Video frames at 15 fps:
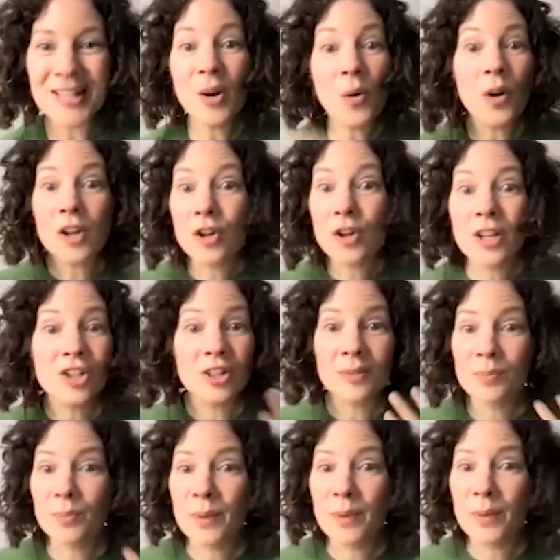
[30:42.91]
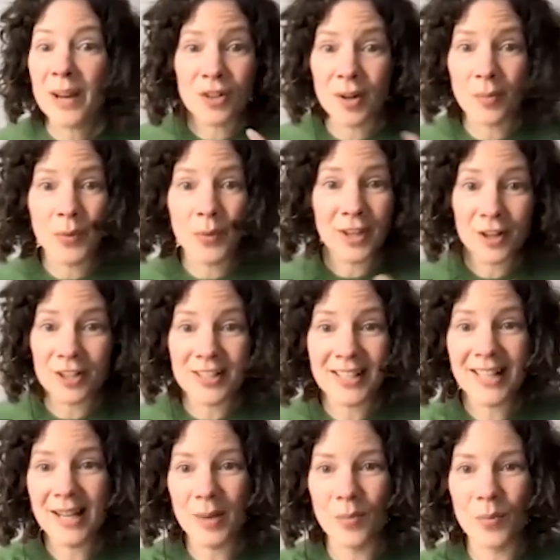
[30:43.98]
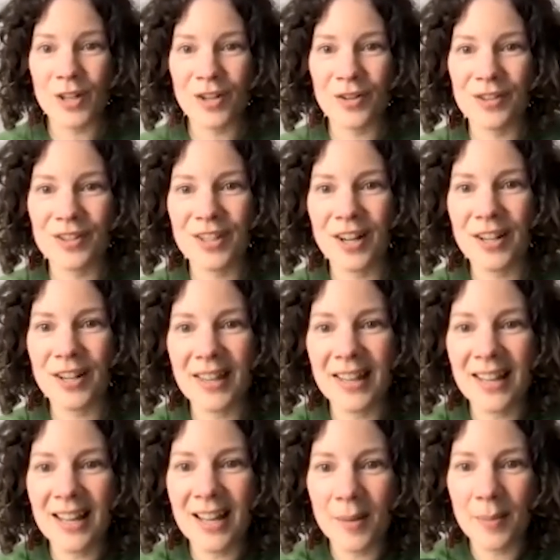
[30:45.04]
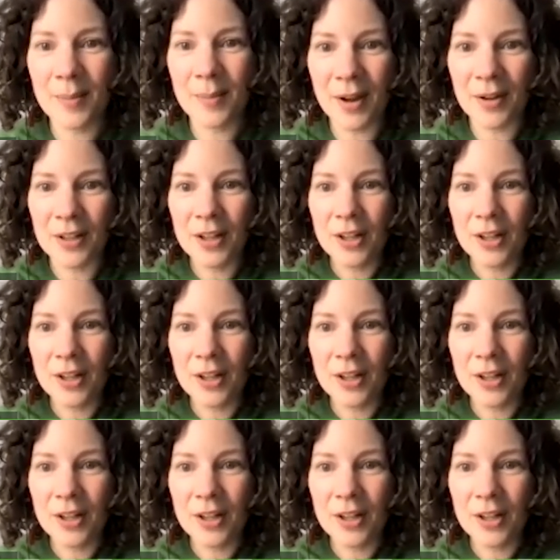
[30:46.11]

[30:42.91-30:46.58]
or you can just brainstorm with your team when you start thinking about,